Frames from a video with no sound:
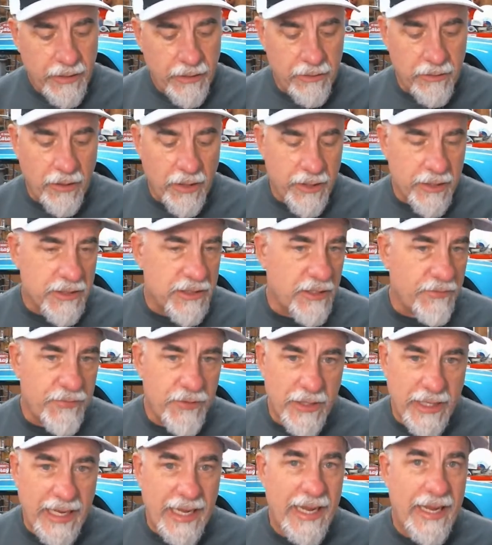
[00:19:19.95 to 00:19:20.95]
Now, a lot of this
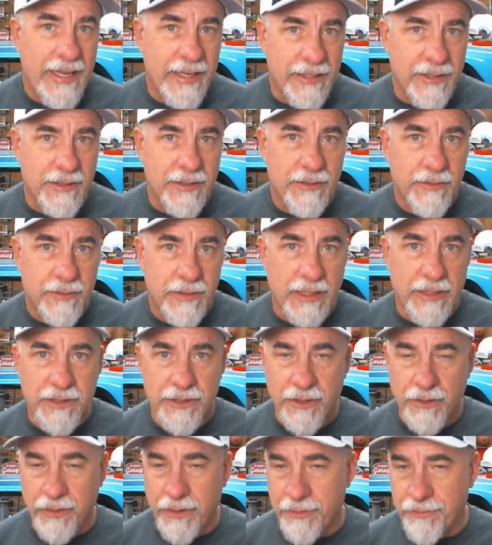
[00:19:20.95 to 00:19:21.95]
stuff you can't
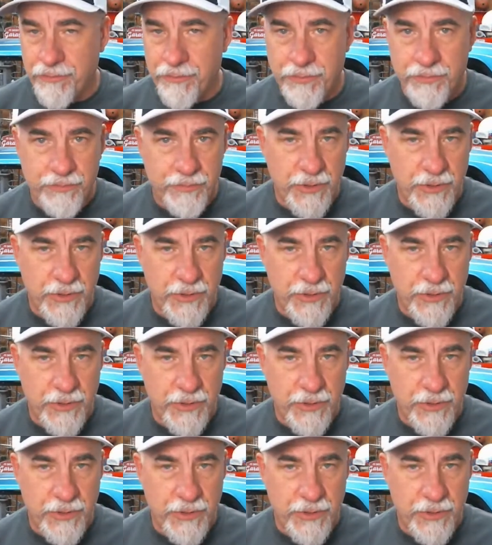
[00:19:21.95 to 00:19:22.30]
necessarily